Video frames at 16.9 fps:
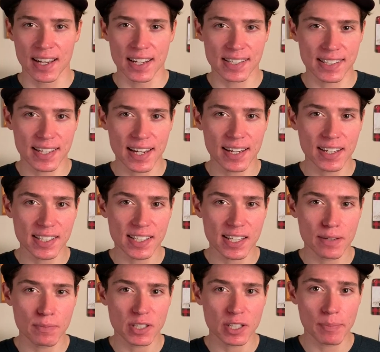Standing
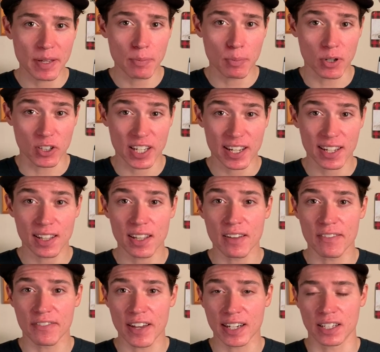seems to be particularly
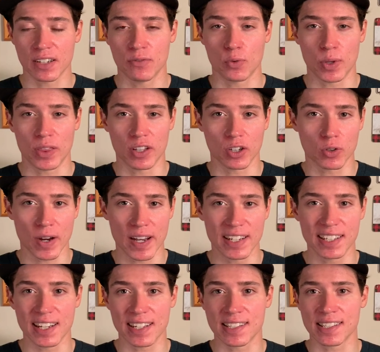effective when the grade
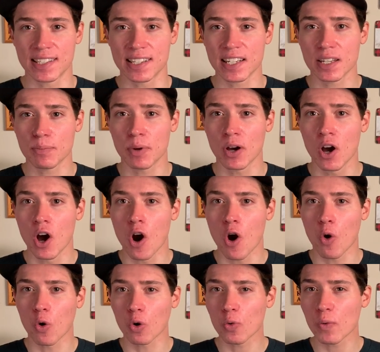gets steep,
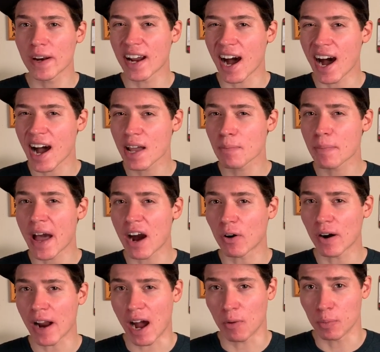or when high
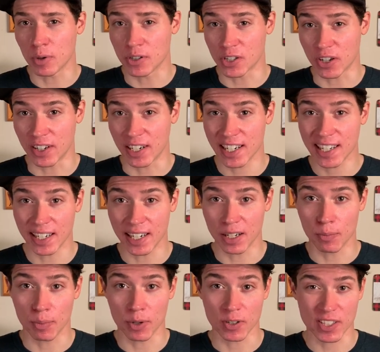power outputs are
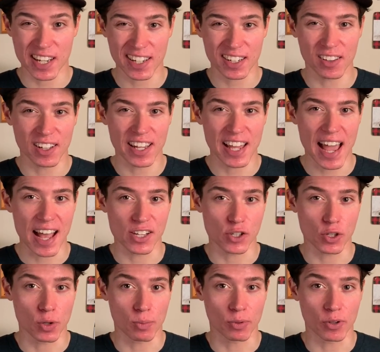needed, particularly as
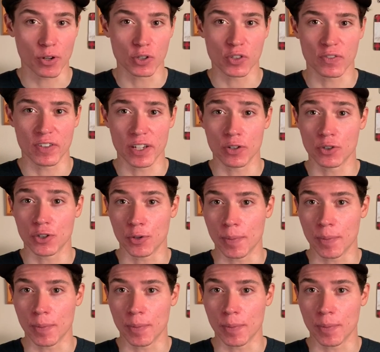you approach VO2